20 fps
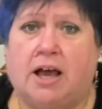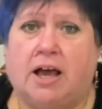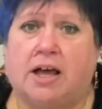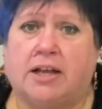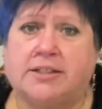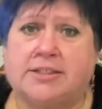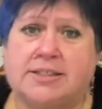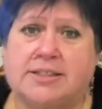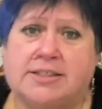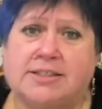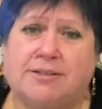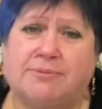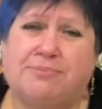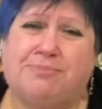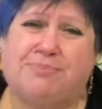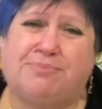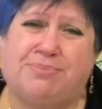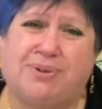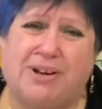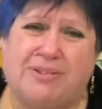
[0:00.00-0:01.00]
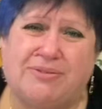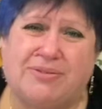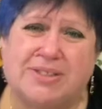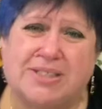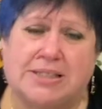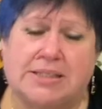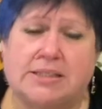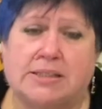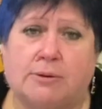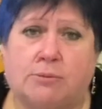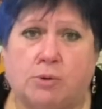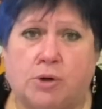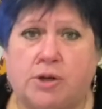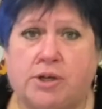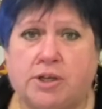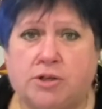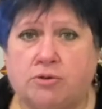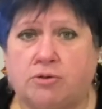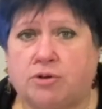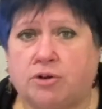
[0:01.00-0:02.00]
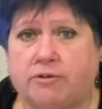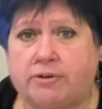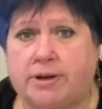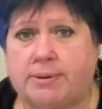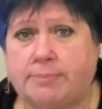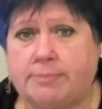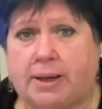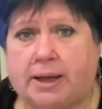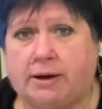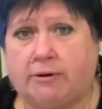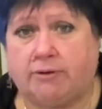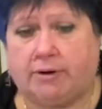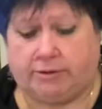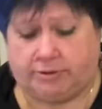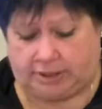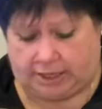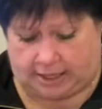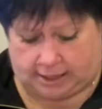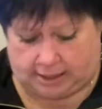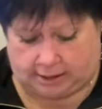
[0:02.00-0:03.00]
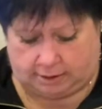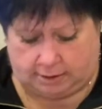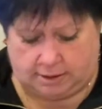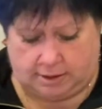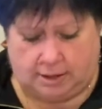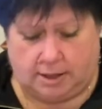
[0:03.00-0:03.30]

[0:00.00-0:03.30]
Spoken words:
And as I previously said, working on a cream background here,